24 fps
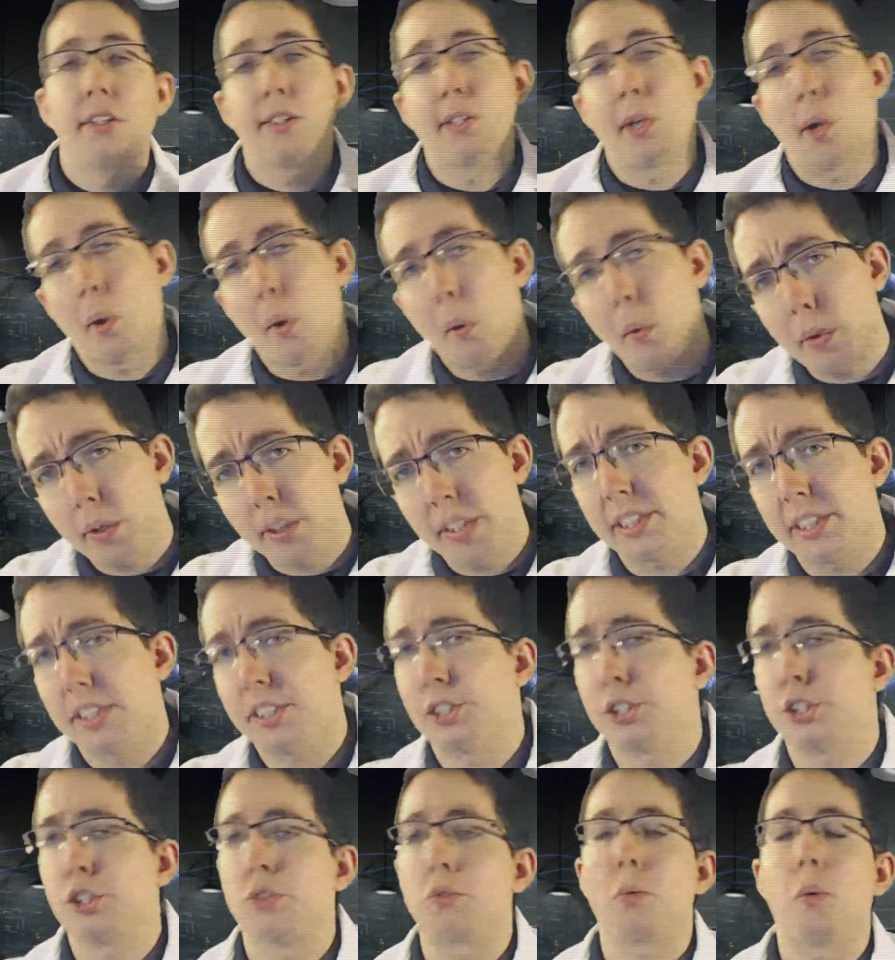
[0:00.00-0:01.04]
totally
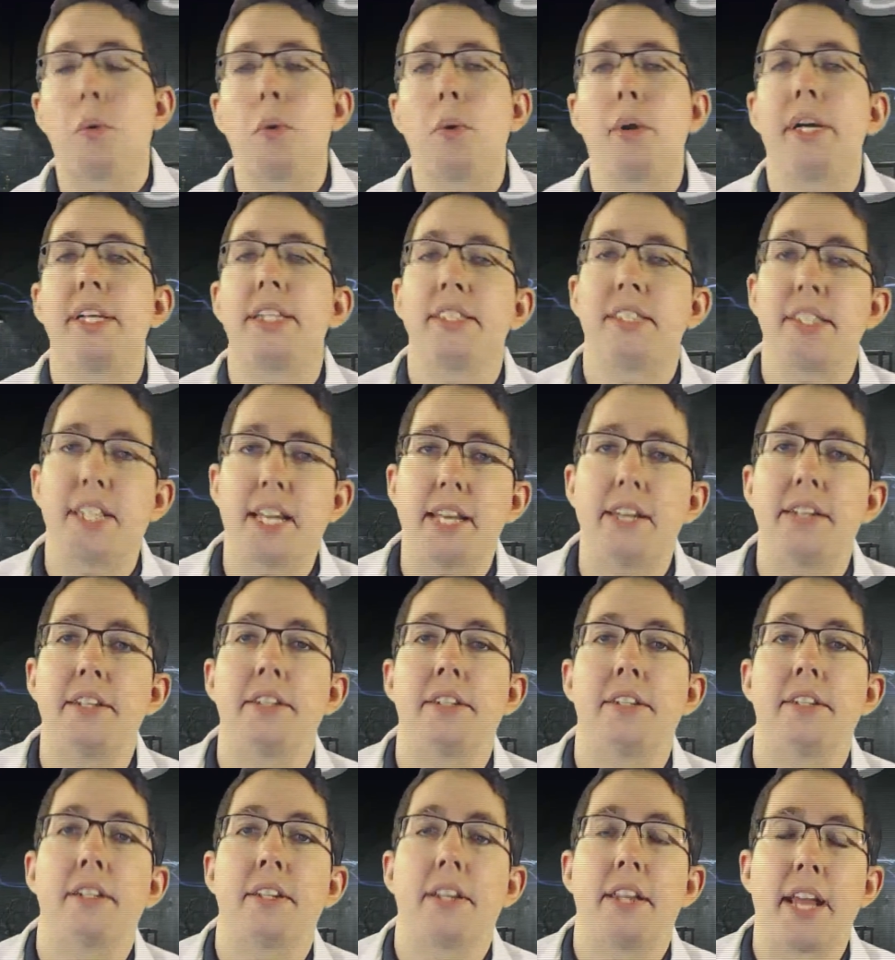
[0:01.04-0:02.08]
destroy
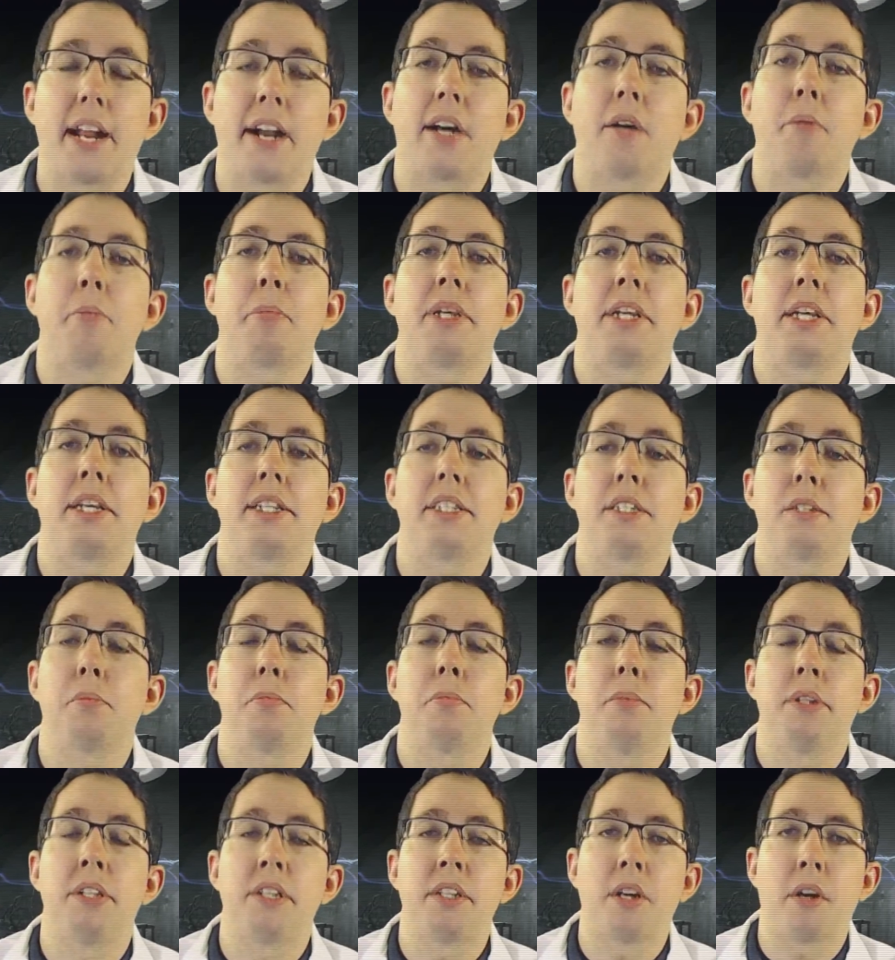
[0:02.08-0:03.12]
standard there, because
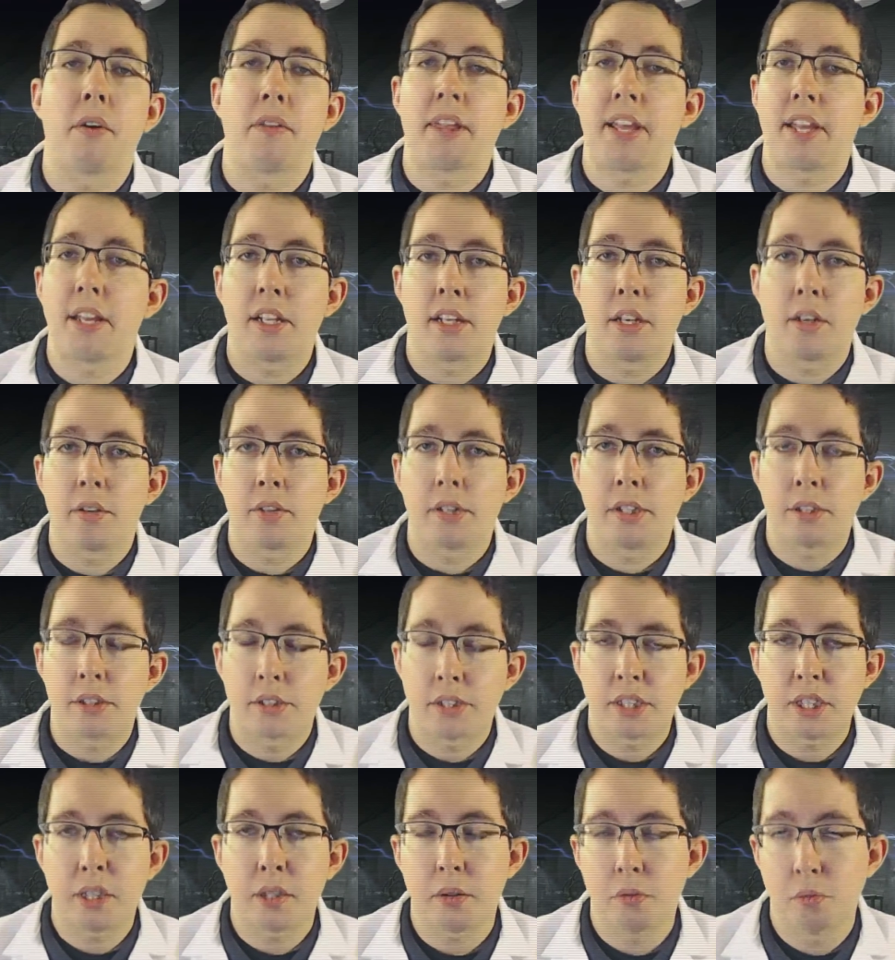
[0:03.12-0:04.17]
you'll
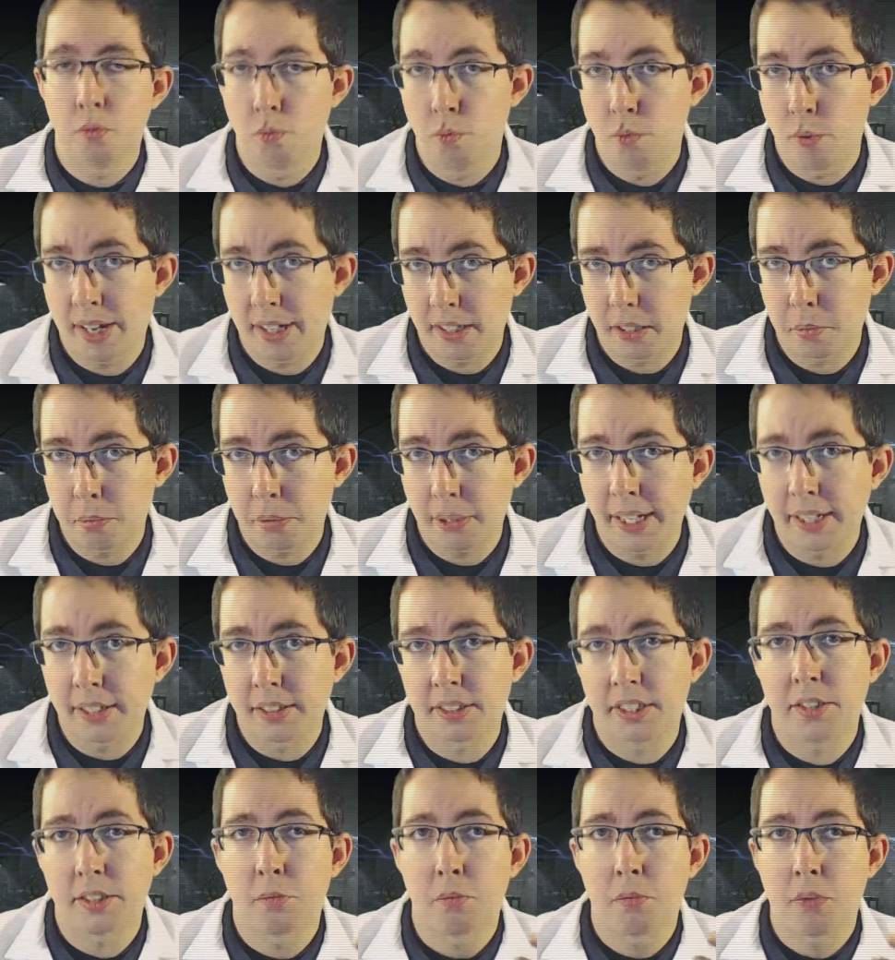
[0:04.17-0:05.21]
see regular
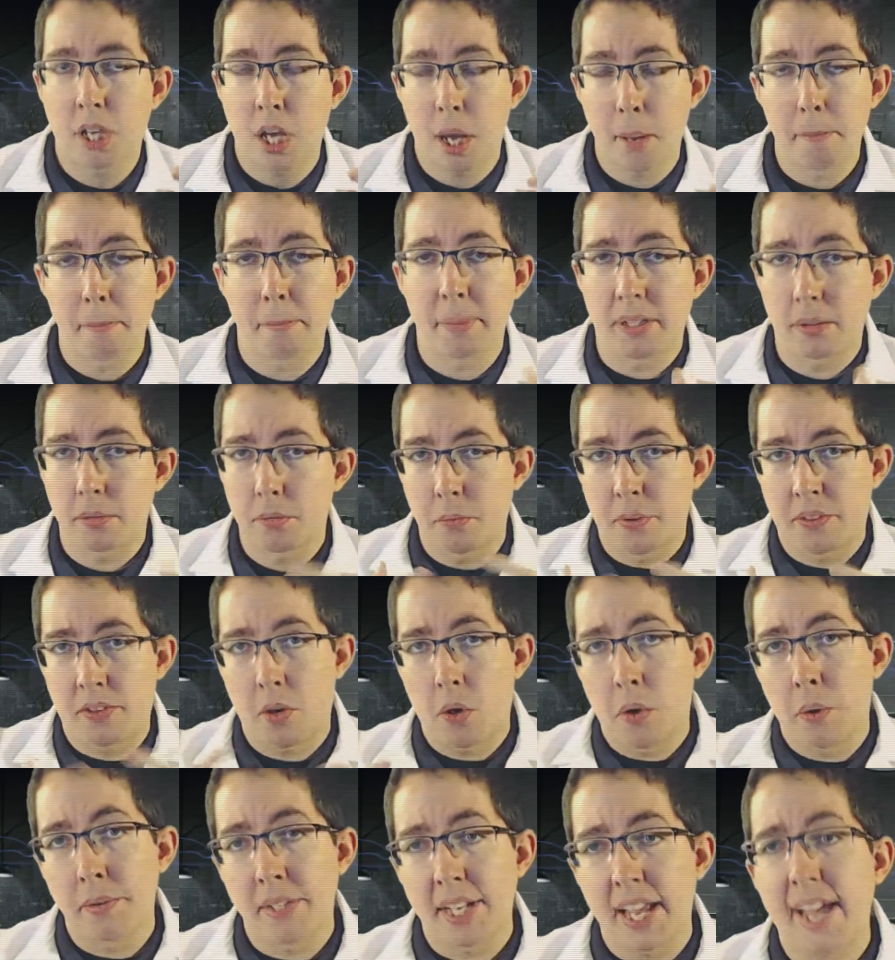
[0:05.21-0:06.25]
players that come built with
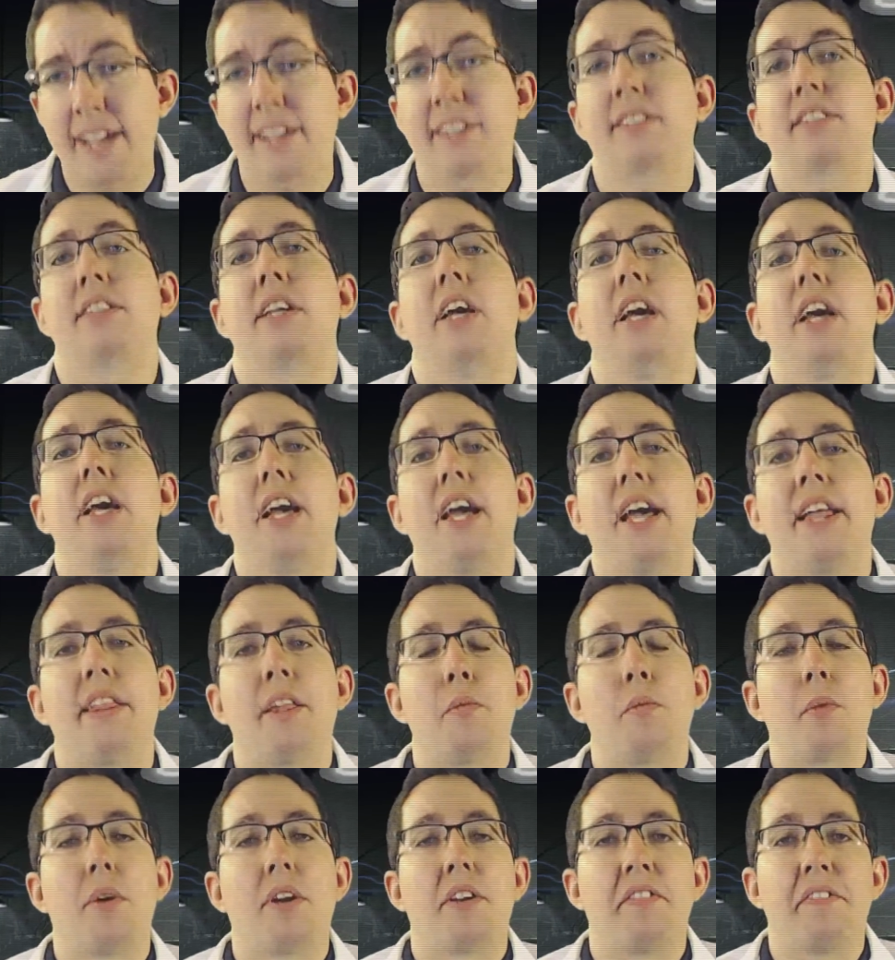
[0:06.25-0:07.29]
their own decks
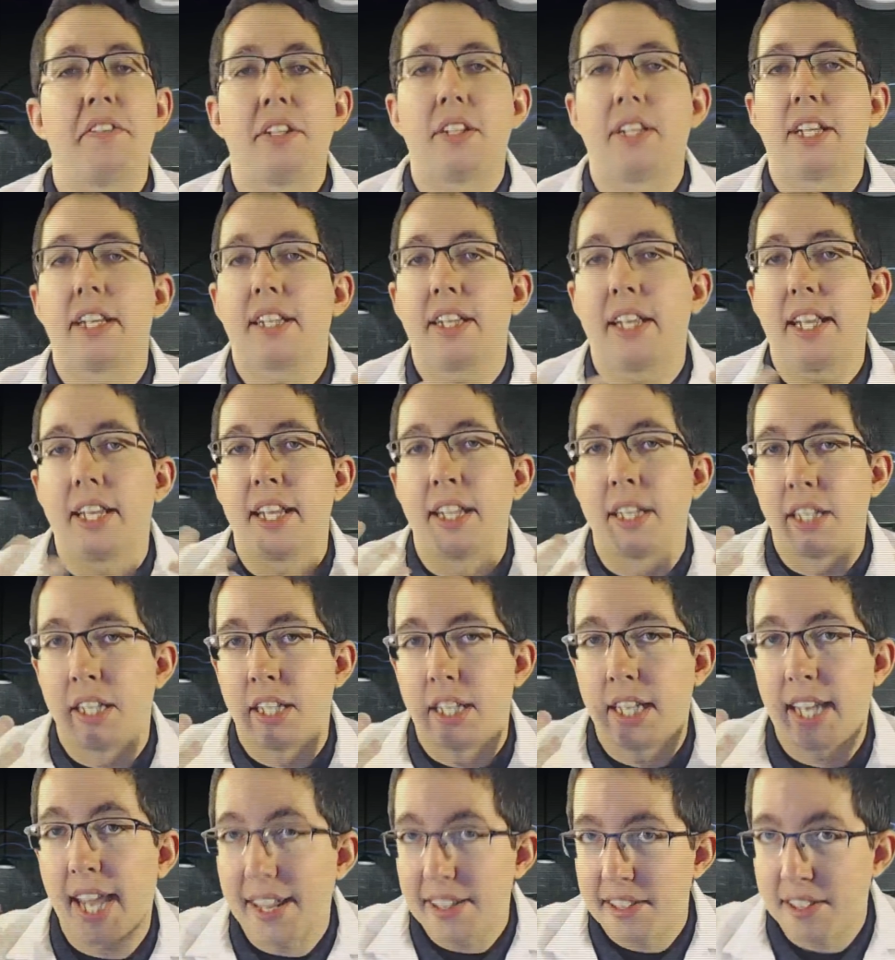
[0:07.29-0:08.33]
and they want to feel like they
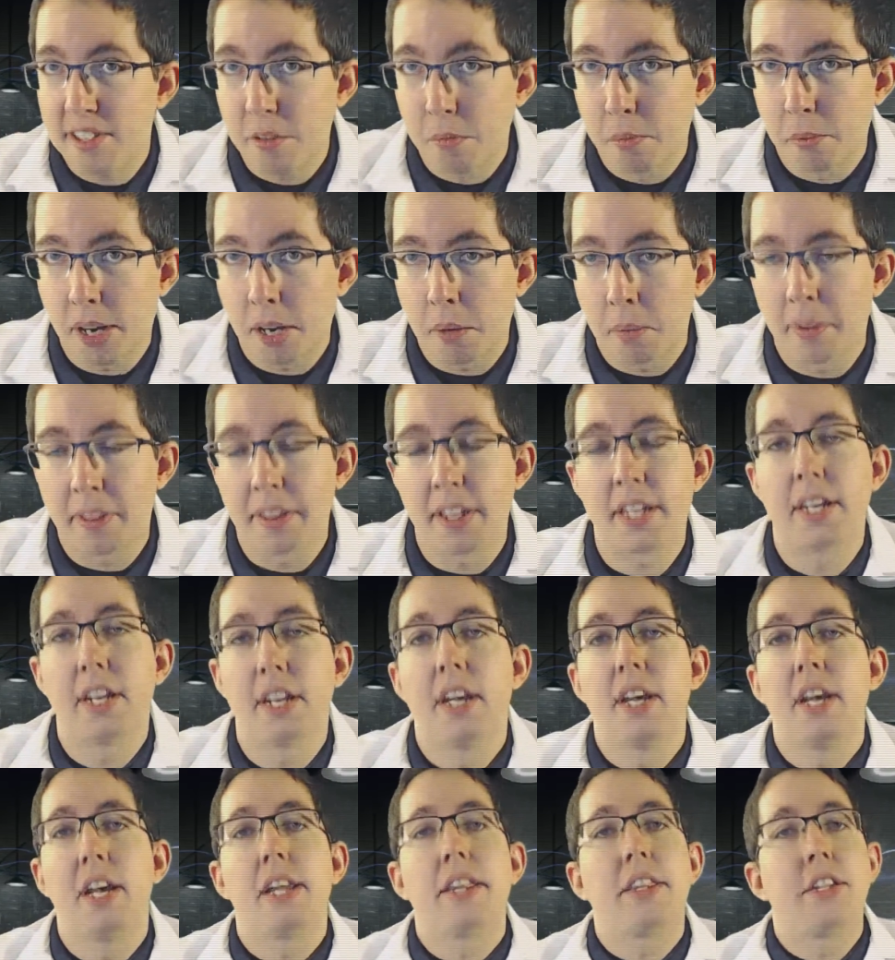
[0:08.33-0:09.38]
can get somewhere with it.